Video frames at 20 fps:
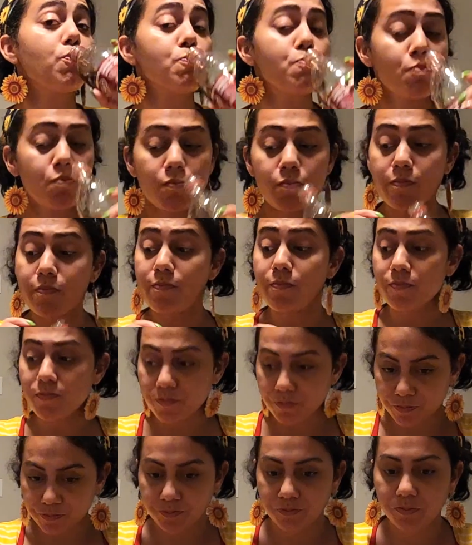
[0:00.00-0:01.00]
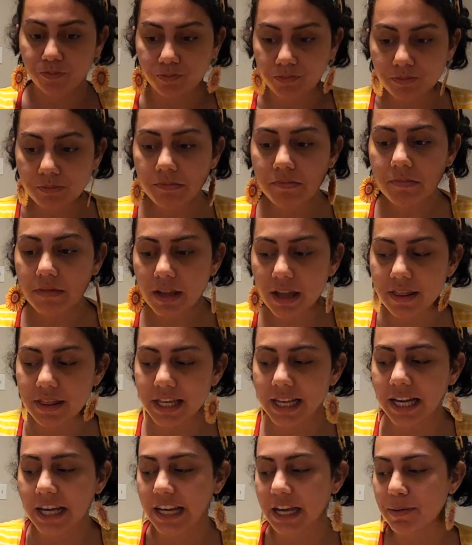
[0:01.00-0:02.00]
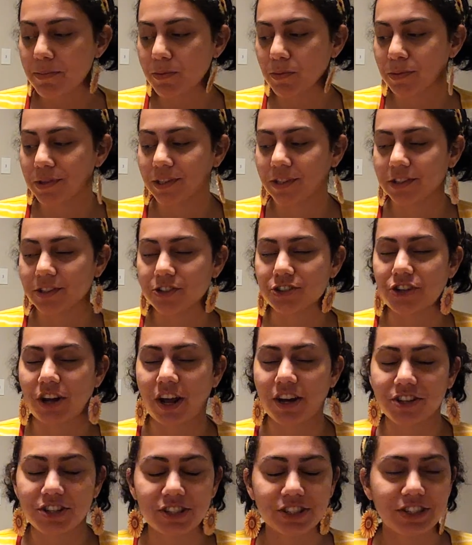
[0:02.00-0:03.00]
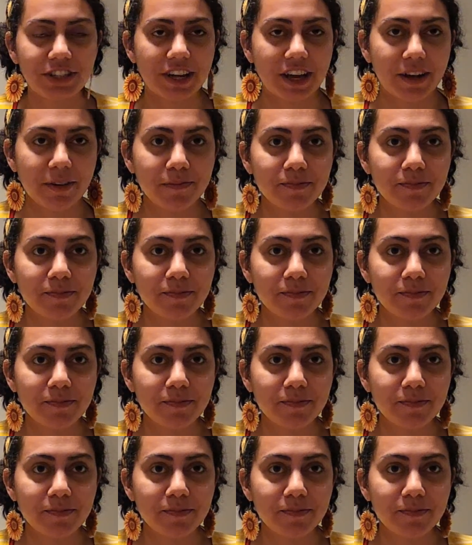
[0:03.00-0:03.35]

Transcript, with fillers: Mm-hmm. I think I came in with a clear strategy today,